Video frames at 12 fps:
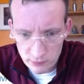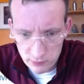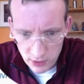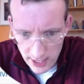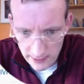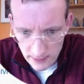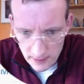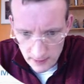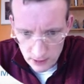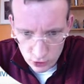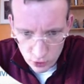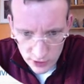replied.
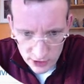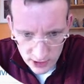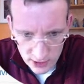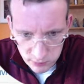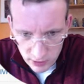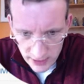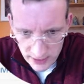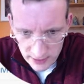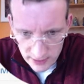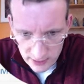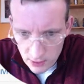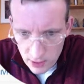Who is this,
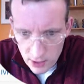please?